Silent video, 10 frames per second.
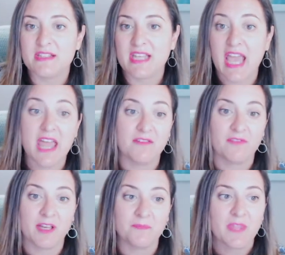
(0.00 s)

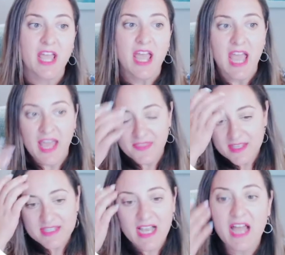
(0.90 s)
Canva. And
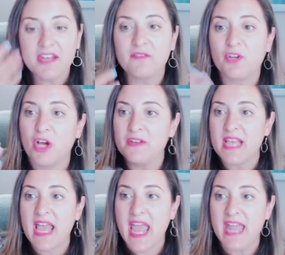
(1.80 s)
this kind of goes
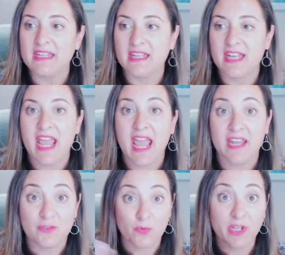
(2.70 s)
hand in
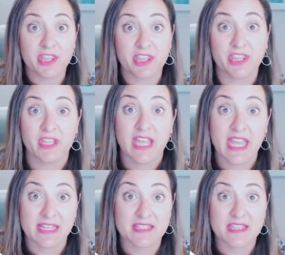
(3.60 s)
hand with
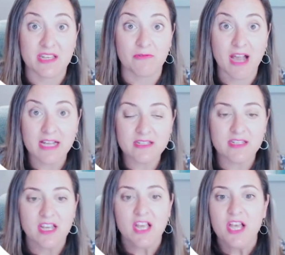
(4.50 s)
Etsy, right?
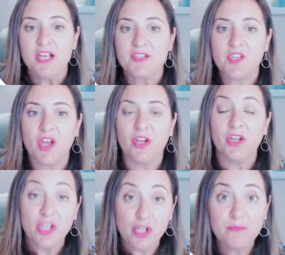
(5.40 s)
So
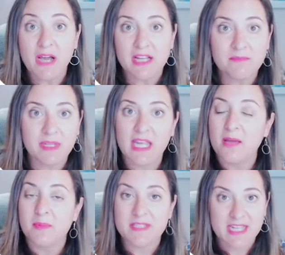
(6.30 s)
you might be a
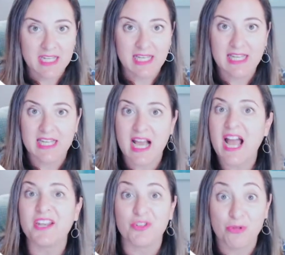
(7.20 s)
particularly
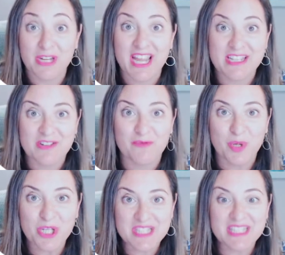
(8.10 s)
uncreative
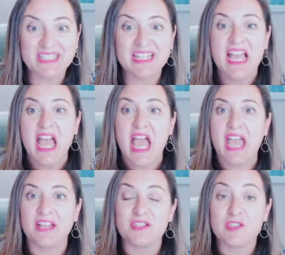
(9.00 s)
person,
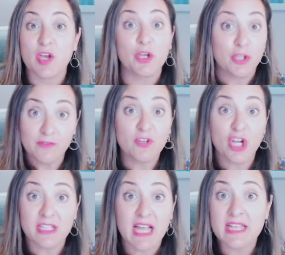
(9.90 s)
and so you've got
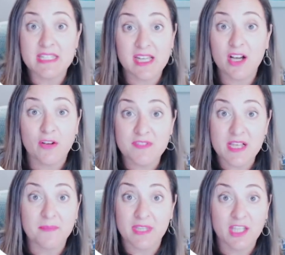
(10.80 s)
an idea of
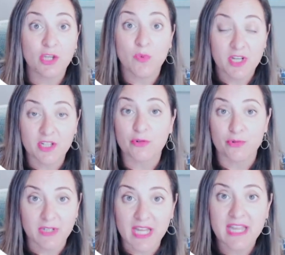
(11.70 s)
something you want to
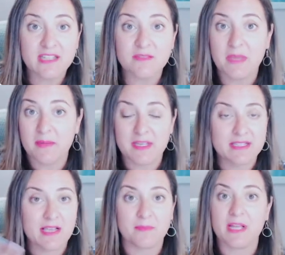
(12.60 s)
create, maybe
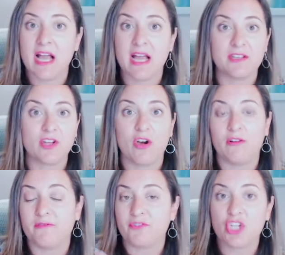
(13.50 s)
some kind of
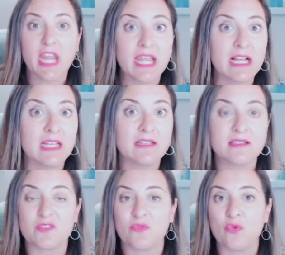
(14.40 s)

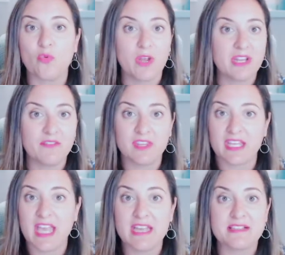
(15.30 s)
checklist or whatever the
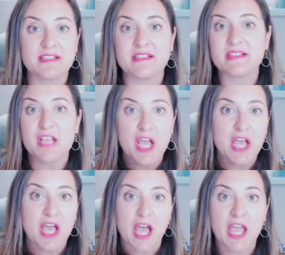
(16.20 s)
case is,
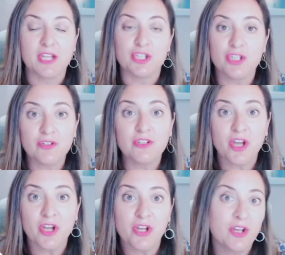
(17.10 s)
and you
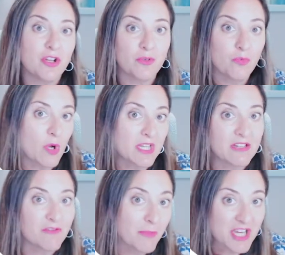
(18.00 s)
know what
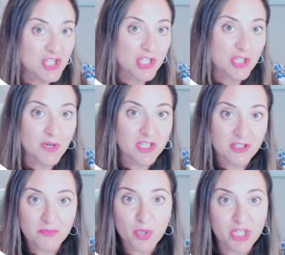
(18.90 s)
information you want to
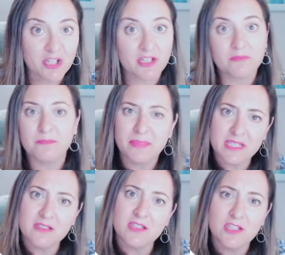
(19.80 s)
put on it, but
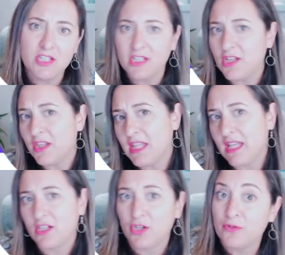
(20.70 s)
you're not
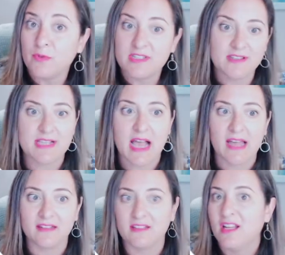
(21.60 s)
that good with
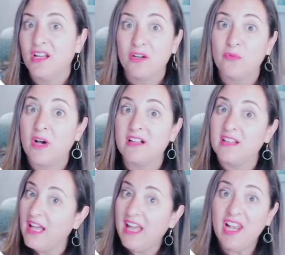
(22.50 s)
design. Well,
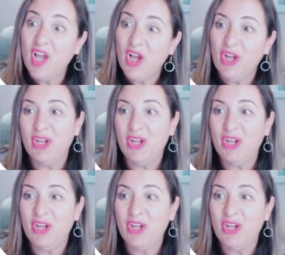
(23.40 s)
hello.